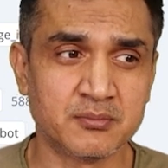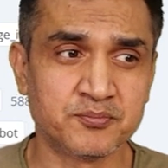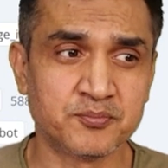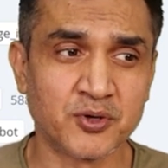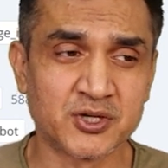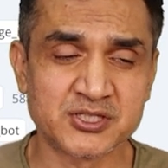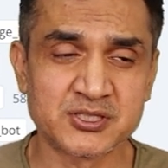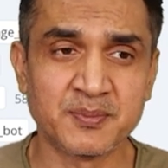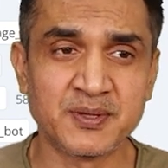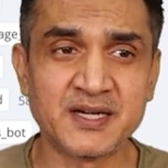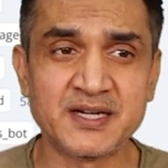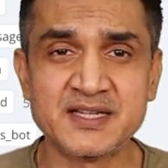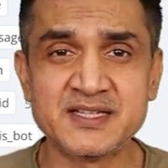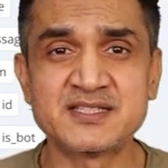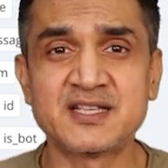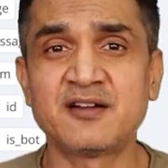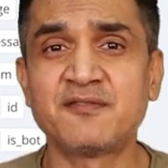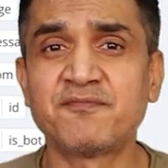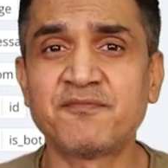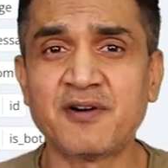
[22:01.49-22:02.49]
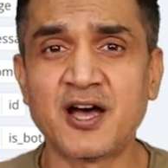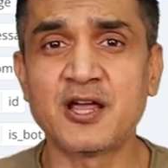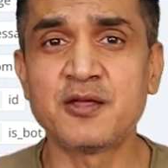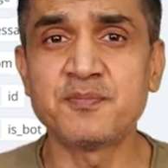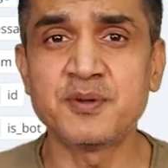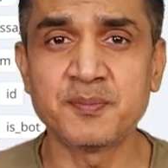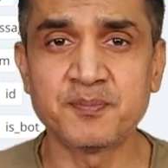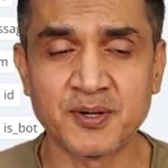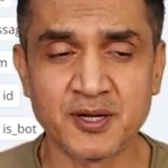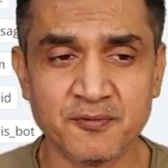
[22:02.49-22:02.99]
possibilities that
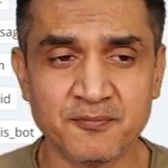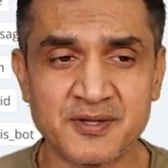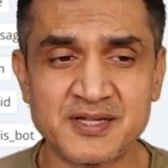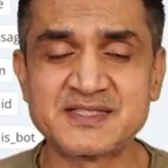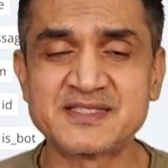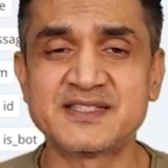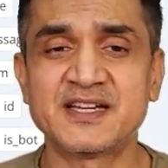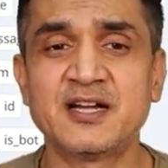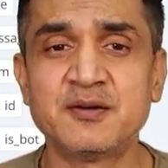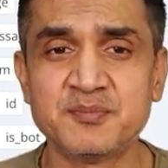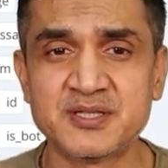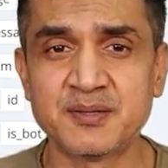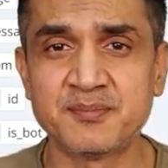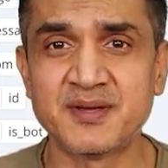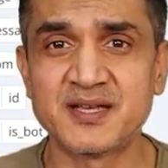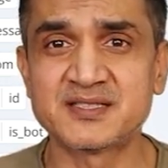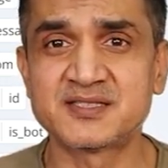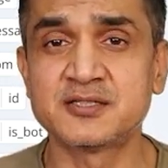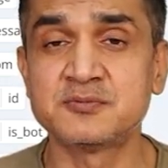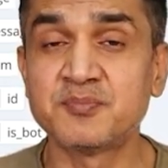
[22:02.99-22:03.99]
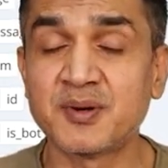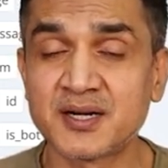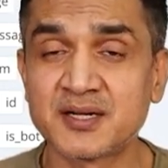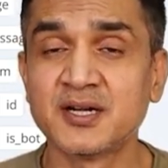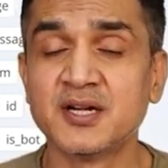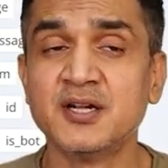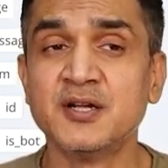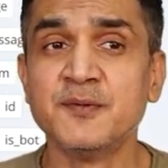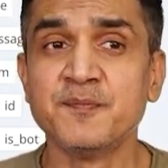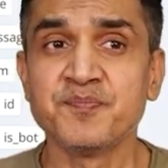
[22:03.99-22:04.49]
5 people will send me the message, but
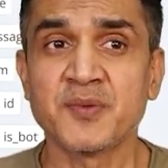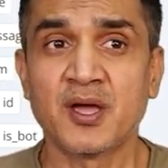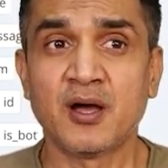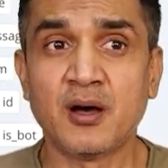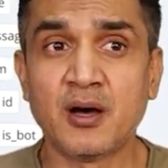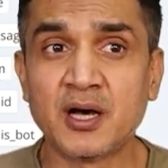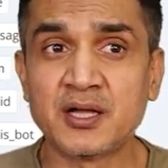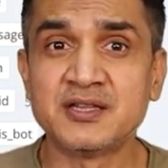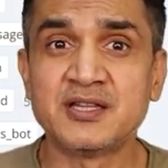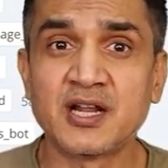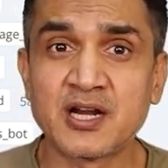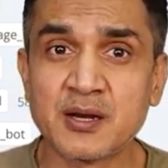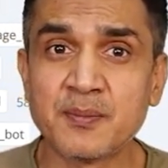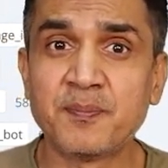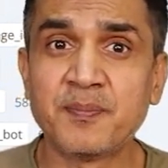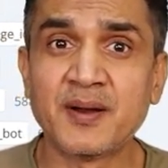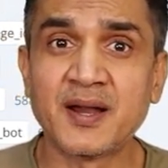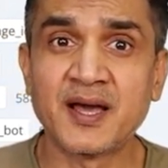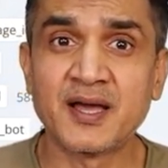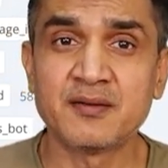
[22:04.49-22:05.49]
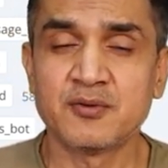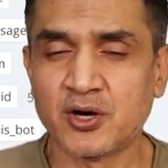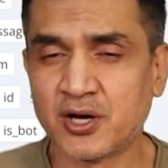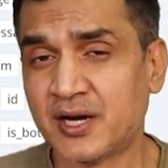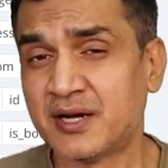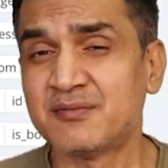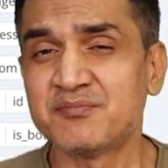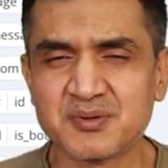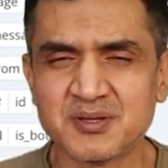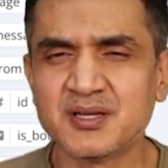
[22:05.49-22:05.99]
the reply
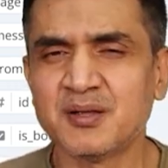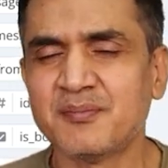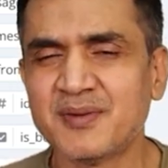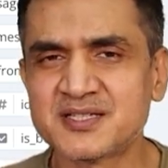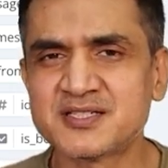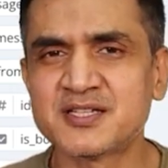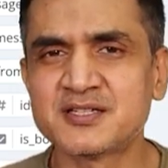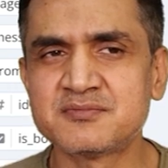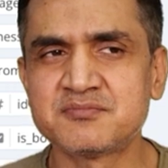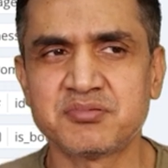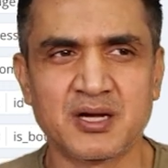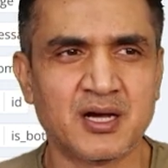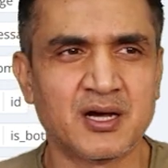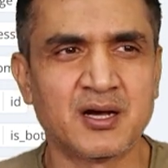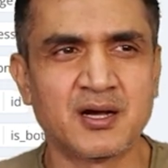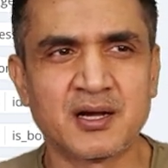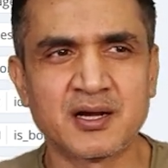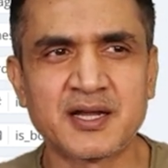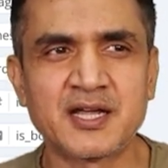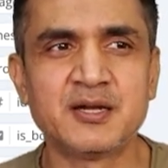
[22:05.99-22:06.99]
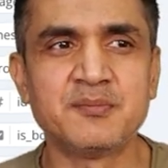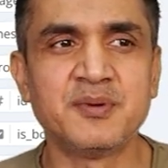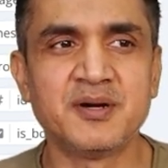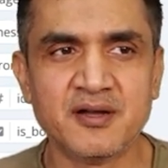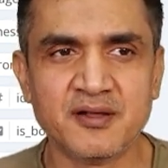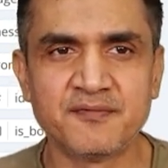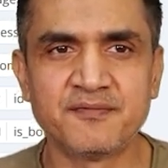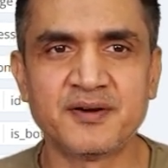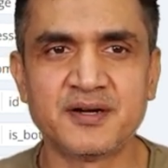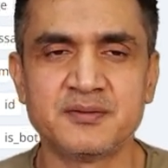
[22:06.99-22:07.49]
and the message can be
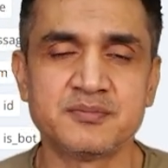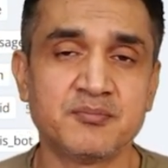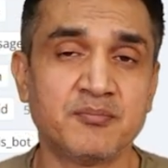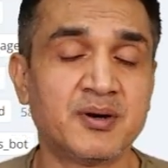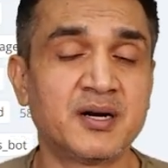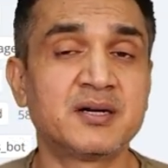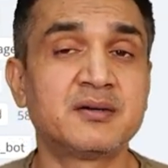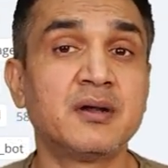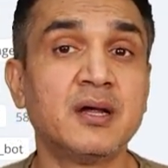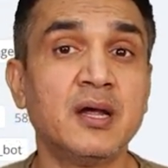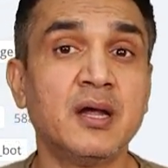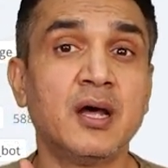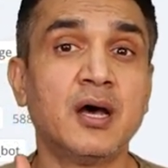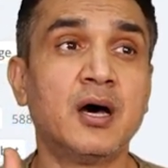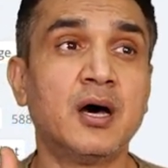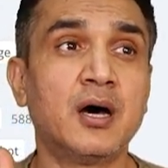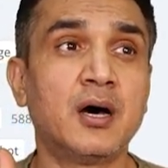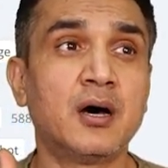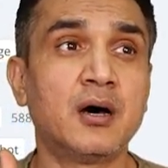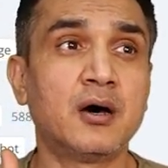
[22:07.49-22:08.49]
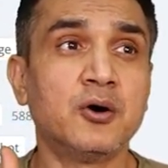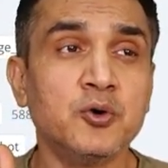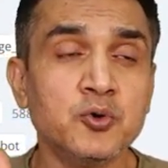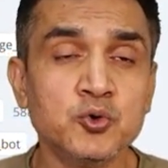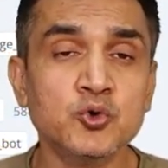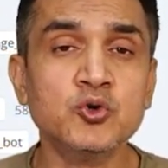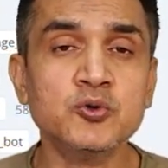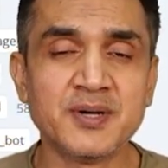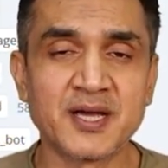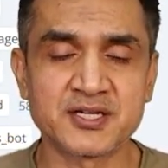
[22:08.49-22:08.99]
different, but
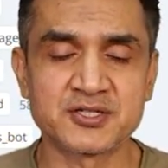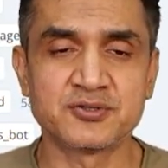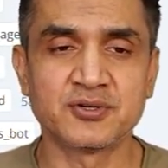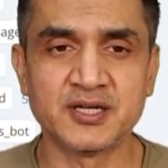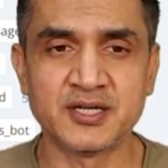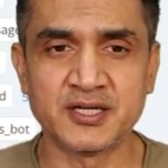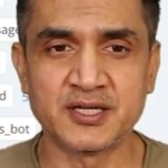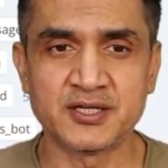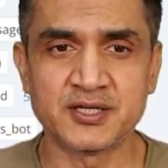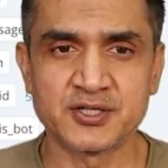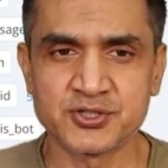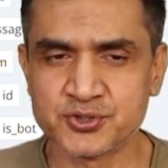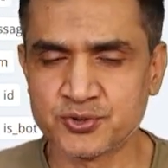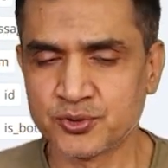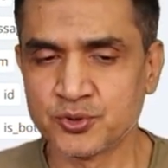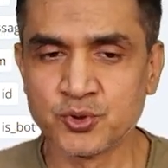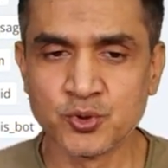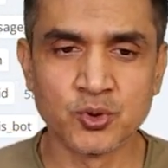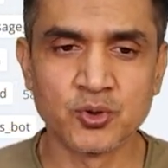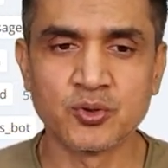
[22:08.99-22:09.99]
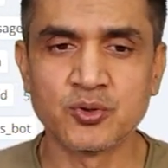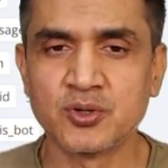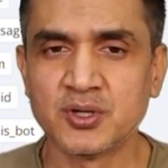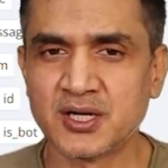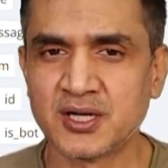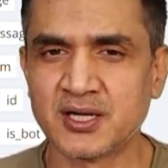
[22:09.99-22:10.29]
whom actually should go